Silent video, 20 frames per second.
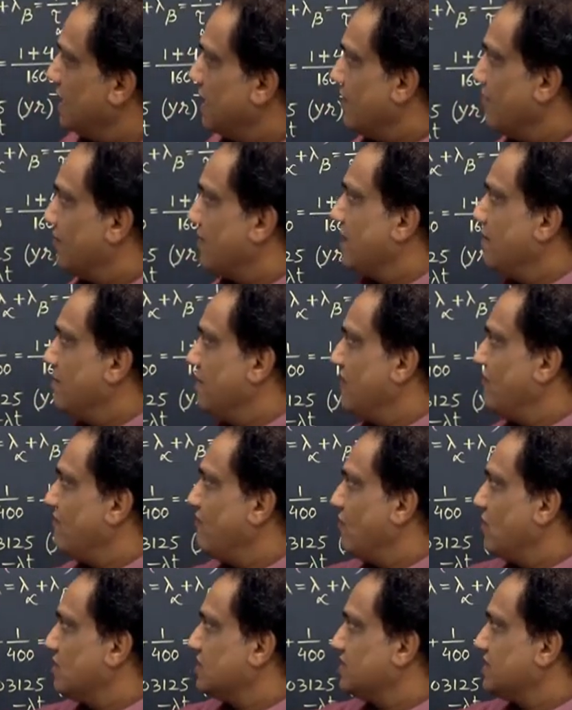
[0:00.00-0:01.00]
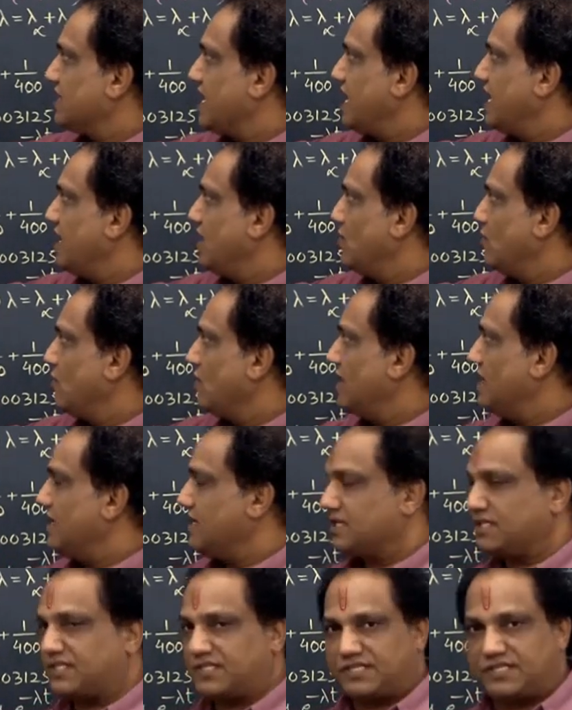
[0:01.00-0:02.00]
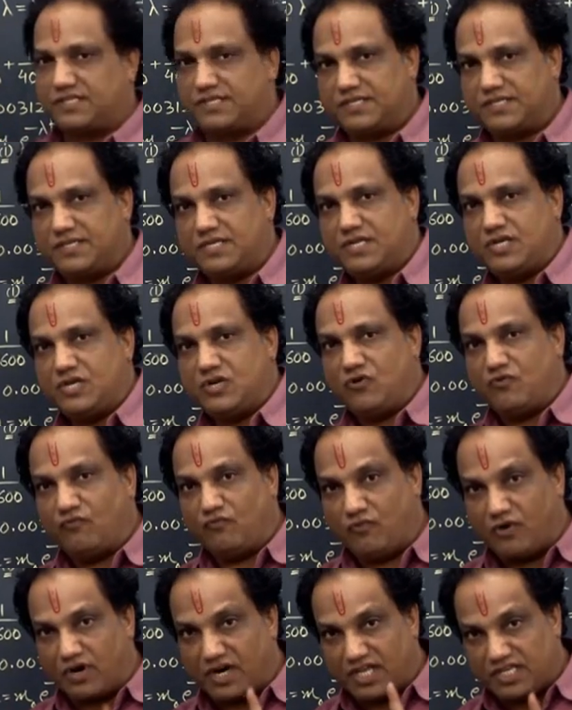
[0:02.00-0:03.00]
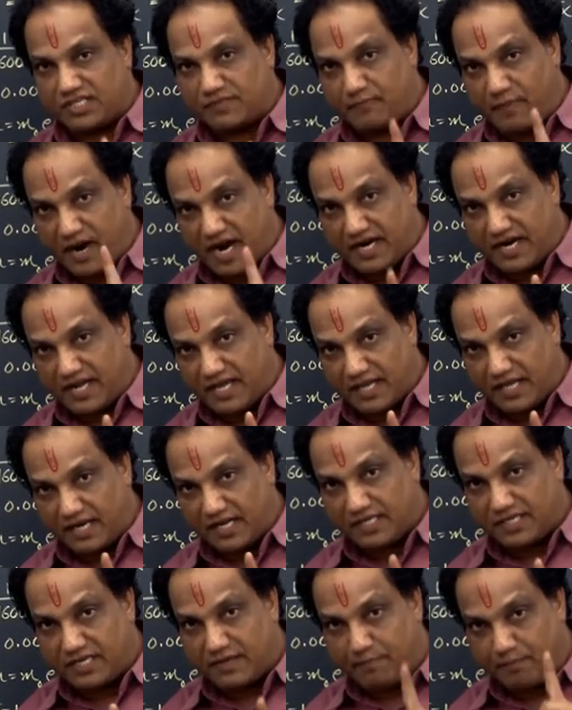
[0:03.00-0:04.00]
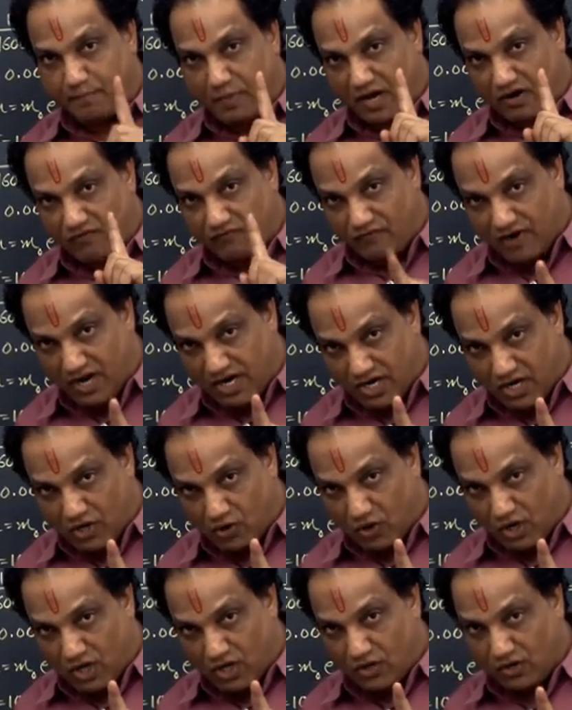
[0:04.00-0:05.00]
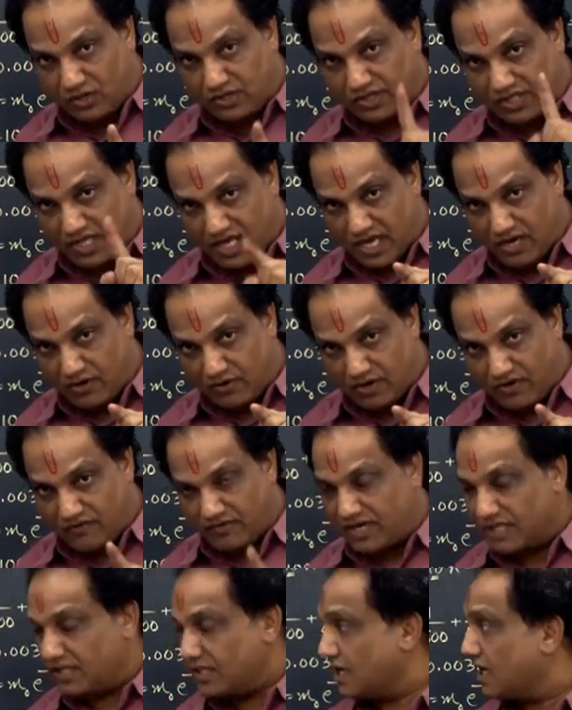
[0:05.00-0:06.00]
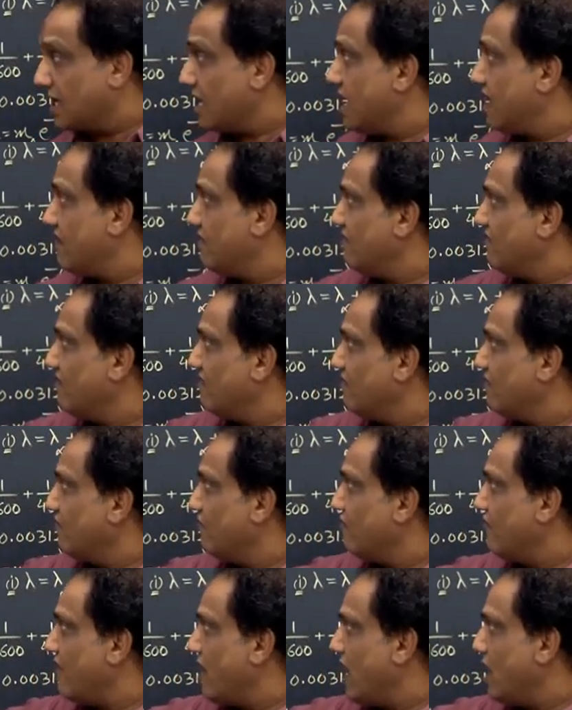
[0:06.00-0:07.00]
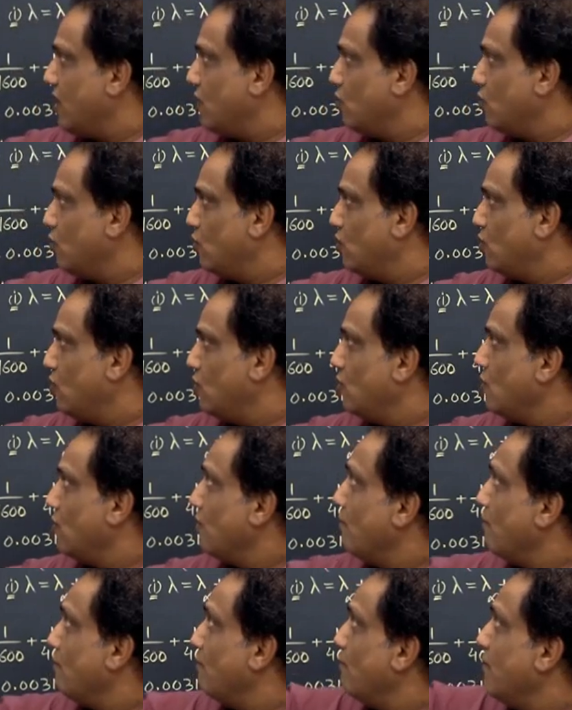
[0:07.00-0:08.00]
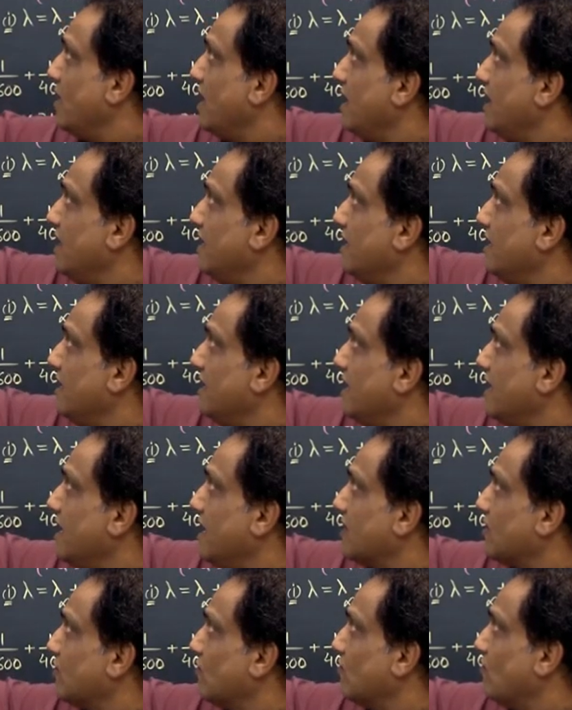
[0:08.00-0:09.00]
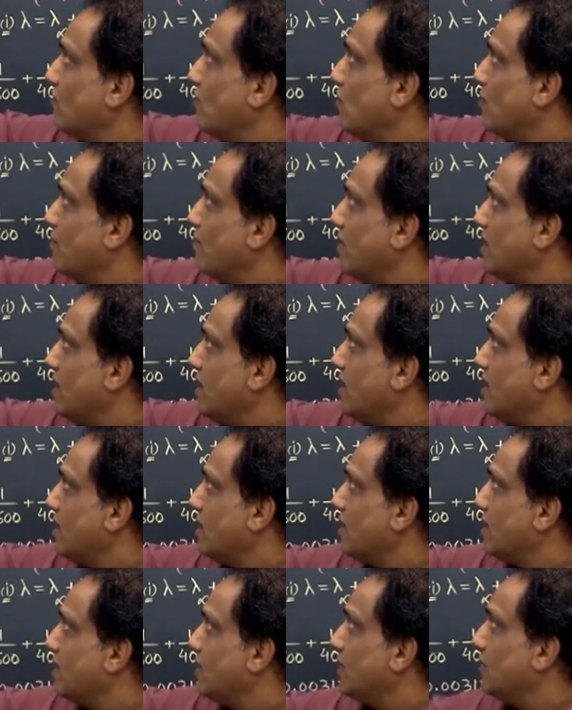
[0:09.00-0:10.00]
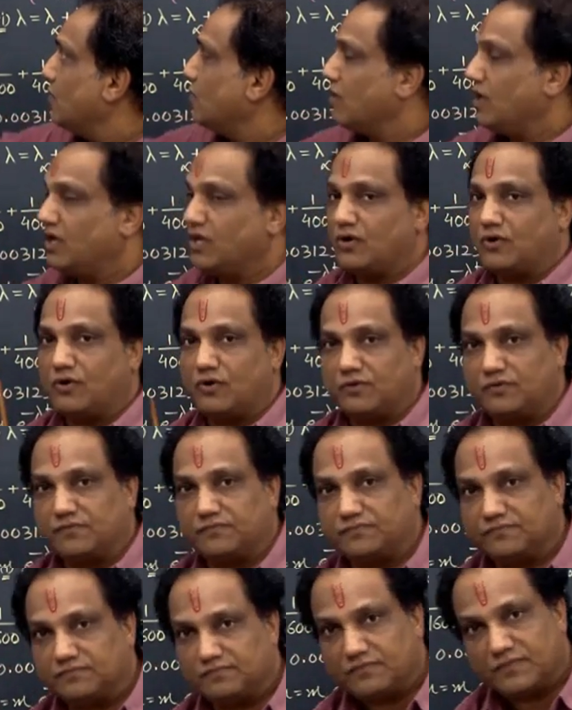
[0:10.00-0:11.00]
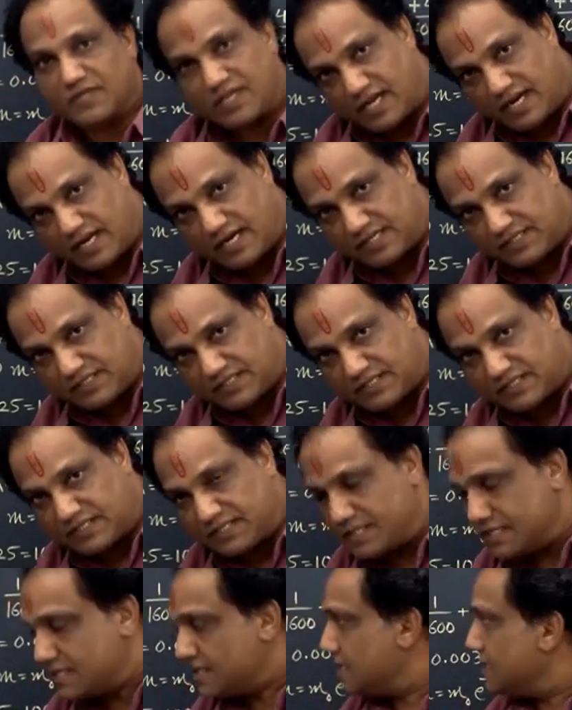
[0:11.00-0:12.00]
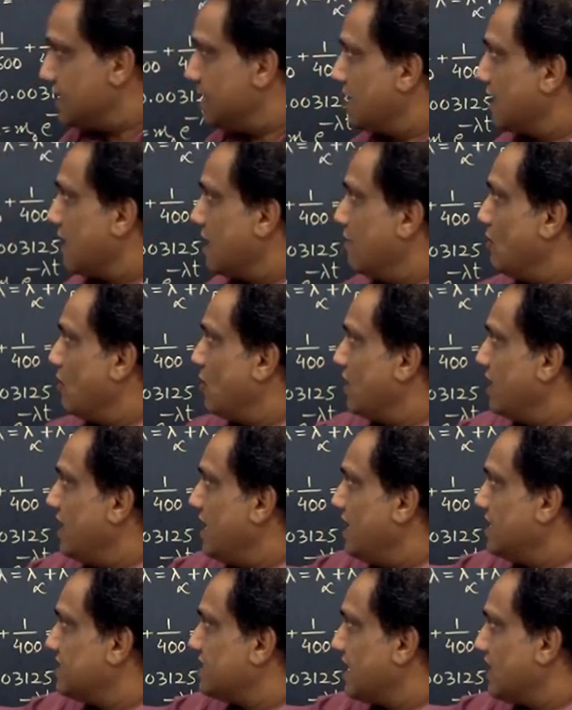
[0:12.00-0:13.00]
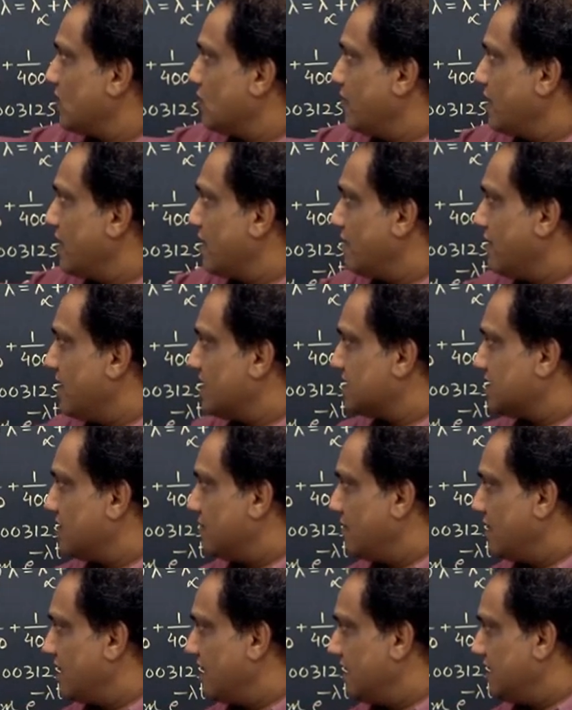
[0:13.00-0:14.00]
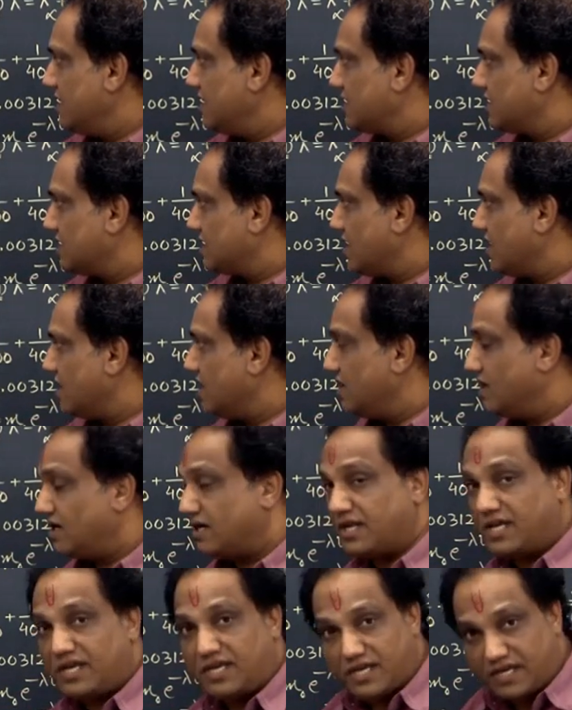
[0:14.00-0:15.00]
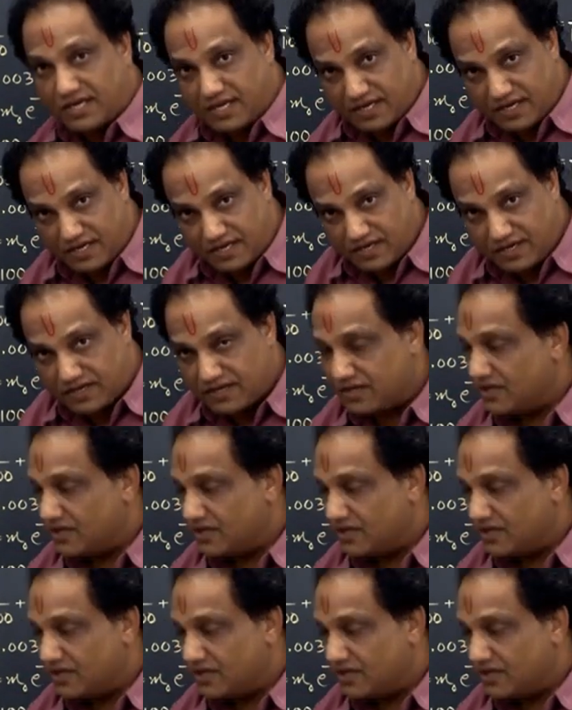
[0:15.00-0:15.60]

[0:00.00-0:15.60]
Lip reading: Now tell me, for Z nucleus, what is binding energy per one nucleon? They have given in the graph 5 million electron volt per nucleon. Correct? Come on, its atomic mass number is 30.